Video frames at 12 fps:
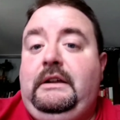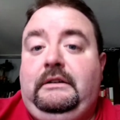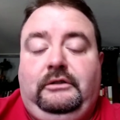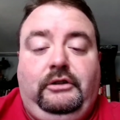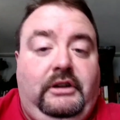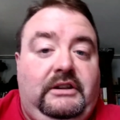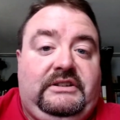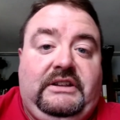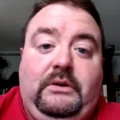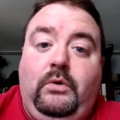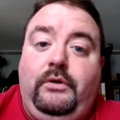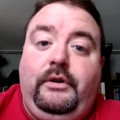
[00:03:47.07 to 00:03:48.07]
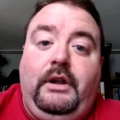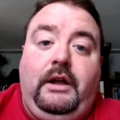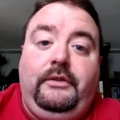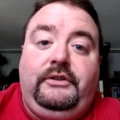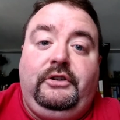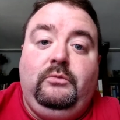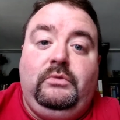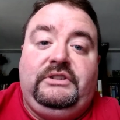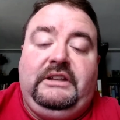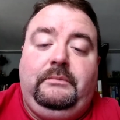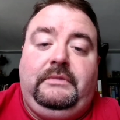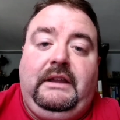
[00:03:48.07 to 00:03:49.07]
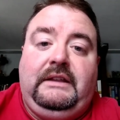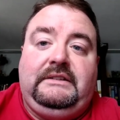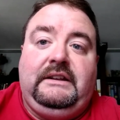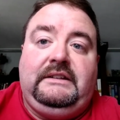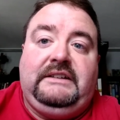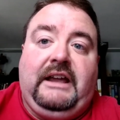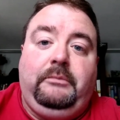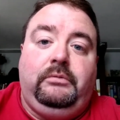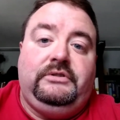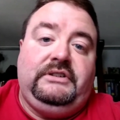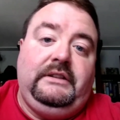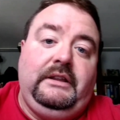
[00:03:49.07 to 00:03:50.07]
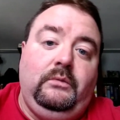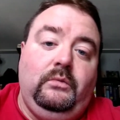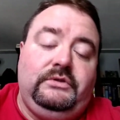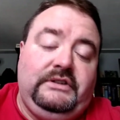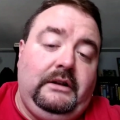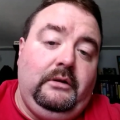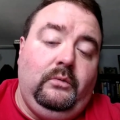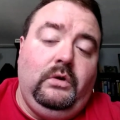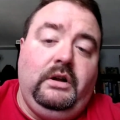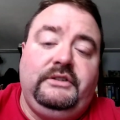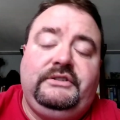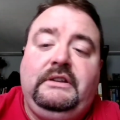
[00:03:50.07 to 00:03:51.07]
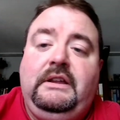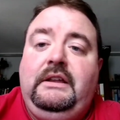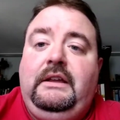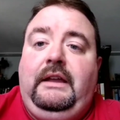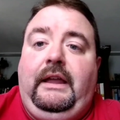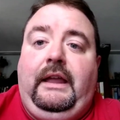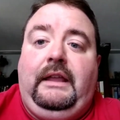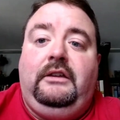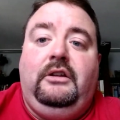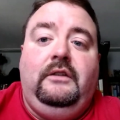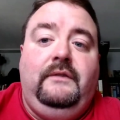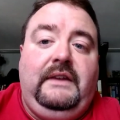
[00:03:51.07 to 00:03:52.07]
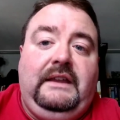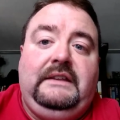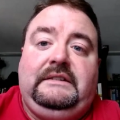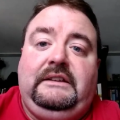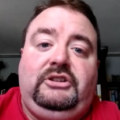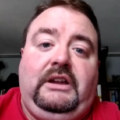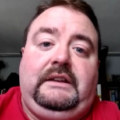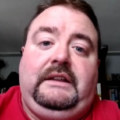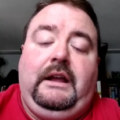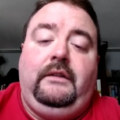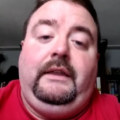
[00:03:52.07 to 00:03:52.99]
look and see whether or not the tomb was empty, as the disciples said it was, and could have easily checked out.